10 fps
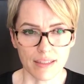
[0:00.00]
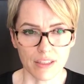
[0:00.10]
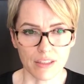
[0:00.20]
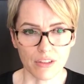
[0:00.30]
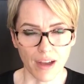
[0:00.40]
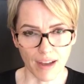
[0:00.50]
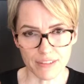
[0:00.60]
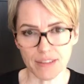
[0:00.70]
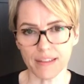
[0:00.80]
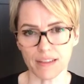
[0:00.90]
you have to
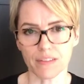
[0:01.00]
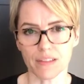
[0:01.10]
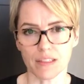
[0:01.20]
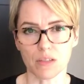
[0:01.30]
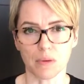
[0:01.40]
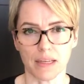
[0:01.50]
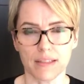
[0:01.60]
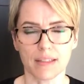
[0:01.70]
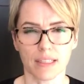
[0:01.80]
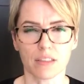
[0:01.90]
think of it this way, it's
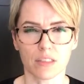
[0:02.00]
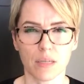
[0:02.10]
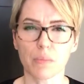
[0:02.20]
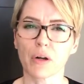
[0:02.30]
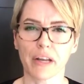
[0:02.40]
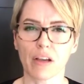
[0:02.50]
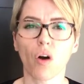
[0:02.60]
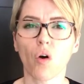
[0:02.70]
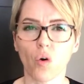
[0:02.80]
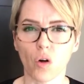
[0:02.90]
literally burning a
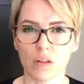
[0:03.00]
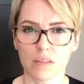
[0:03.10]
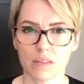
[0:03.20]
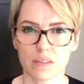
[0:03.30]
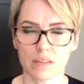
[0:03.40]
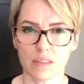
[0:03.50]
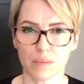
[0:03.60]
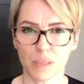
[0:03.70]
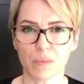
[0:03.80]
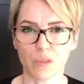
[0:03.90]
hole in
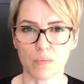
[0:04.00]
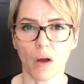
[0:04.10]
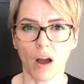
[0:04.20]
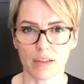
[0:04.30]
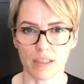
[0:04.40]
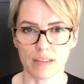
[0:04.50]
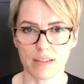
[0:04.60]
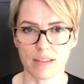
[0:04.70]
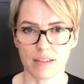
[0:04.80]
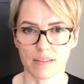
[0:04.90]
people's
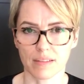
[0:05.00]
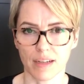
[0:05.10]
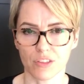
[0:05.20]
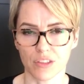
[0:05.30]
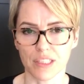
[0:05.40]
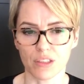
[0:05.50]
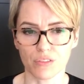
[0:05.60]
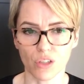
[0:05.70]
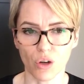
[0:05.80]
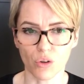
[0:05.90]
pockets. After a year of
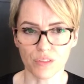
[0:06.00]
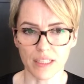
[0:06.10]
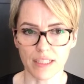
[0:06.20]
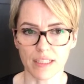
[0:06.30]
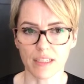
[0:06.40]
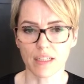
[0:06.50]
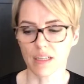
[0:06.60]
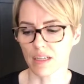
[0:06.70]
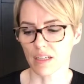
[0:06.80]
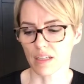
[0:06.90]
COVID,
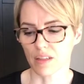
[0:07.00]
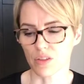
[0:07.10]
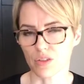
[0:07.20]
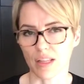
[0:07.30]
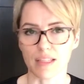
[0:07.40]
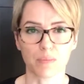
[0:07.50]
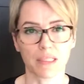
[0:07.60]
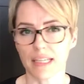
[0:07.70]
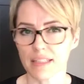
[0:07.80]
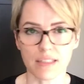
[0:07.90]
there's less
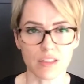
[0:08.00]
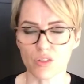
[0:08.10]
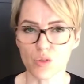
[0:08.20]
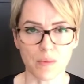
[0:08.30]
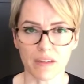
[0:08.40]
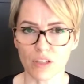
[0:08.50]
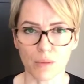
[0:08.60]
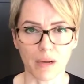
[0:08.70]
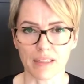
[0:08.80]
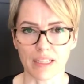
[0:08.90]
places to spend our
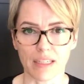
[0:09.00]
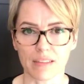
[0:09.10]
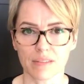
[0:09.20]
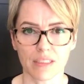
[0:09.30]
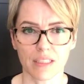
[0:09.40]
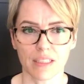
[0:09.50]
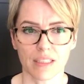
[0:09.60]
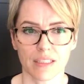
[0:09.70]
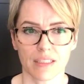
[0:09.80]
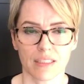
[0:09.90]
money.
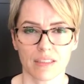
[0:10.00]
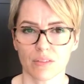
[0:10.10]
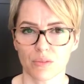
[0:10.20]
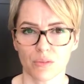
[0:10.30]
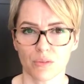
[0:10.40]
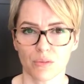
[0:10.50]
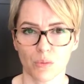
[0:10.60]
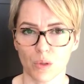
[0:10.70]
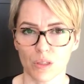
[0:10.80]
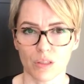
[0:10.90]

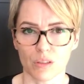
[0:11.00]
People